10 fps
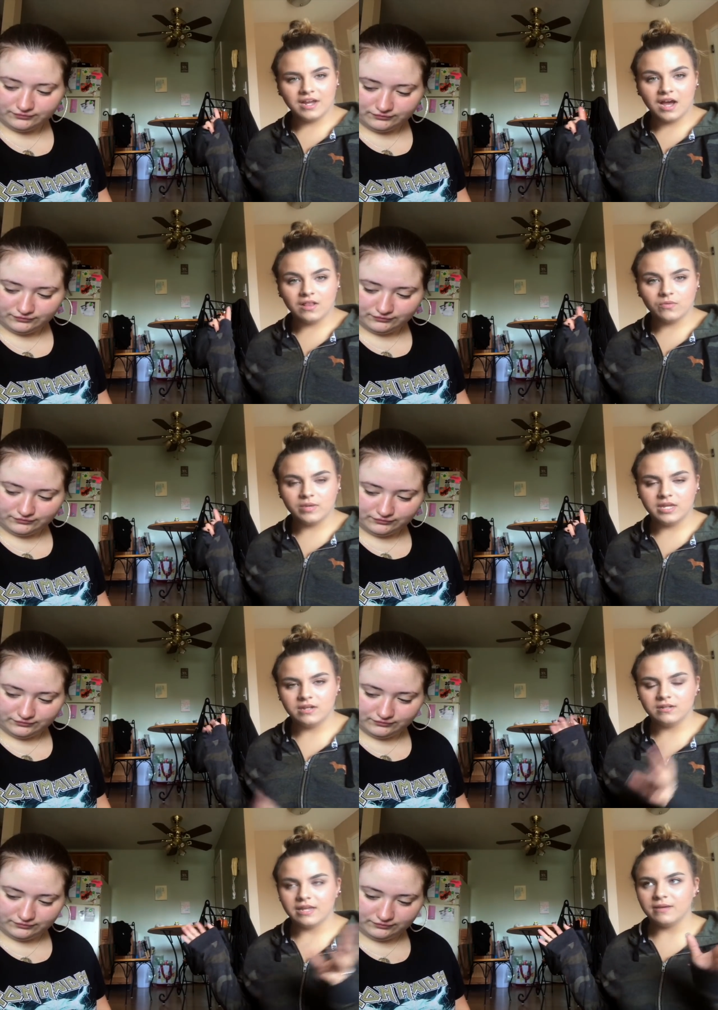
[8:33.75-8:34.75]
Speaker 1: like
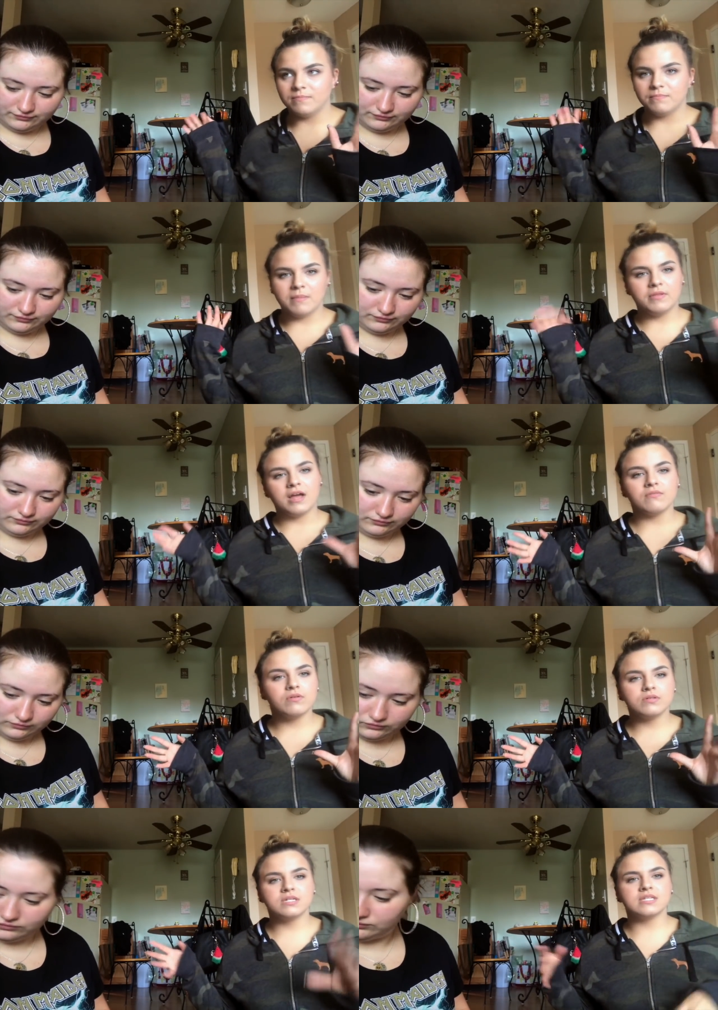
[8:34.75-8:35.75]
Halloween, like my black
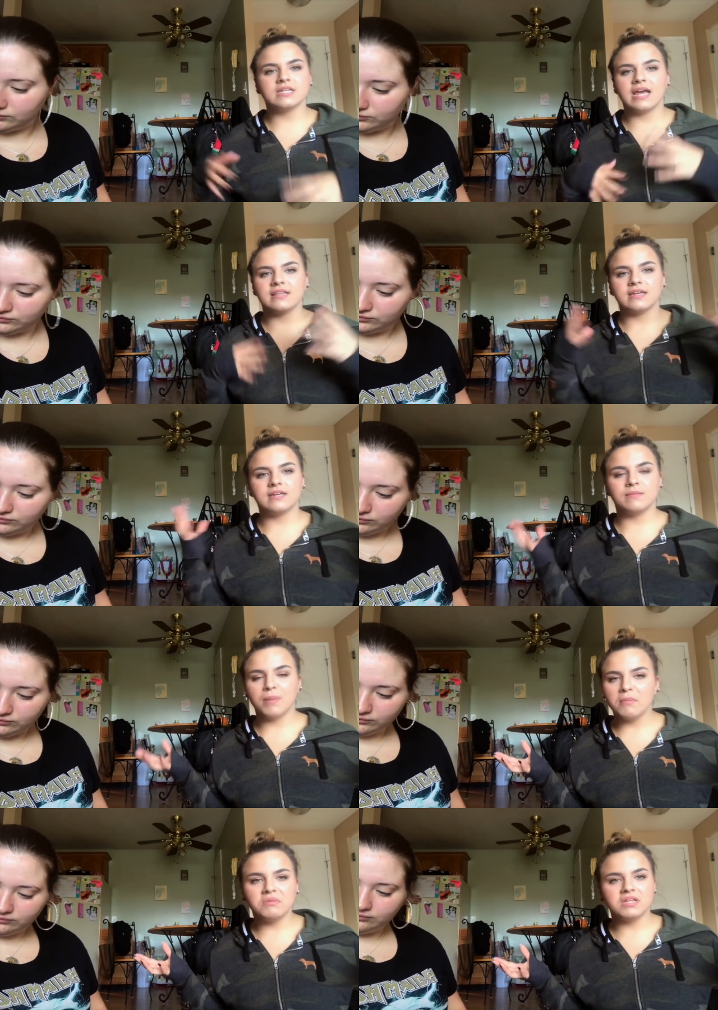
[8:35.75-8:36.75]
roses, and I had like
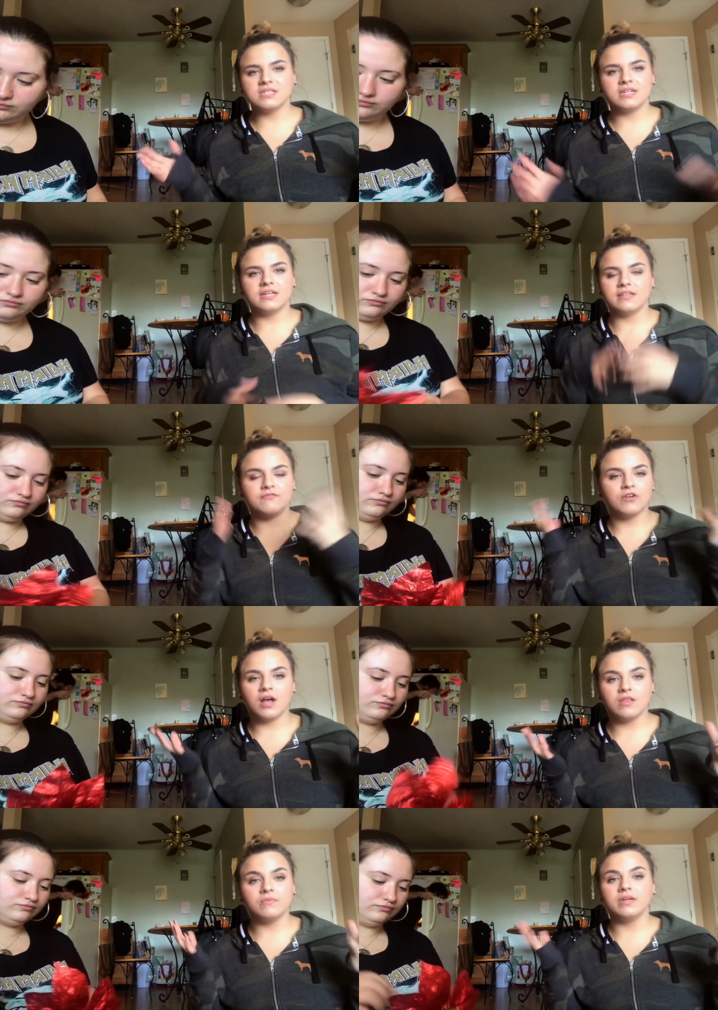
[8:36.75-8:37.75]
pumpkins in it, like for
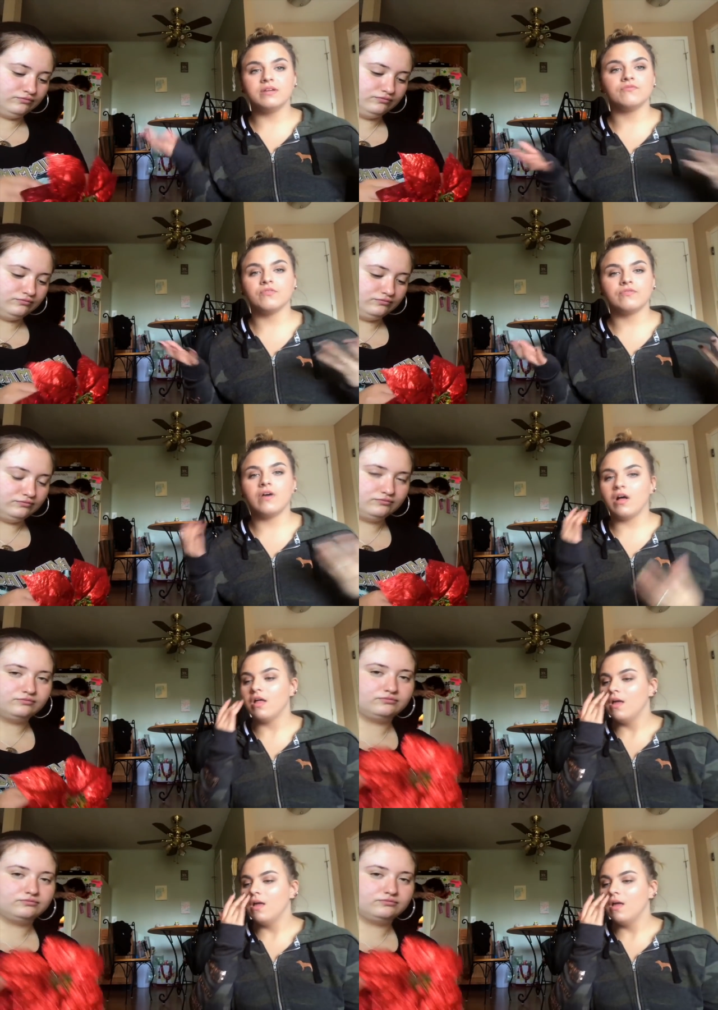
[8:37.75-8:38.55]
Halloween and for fall.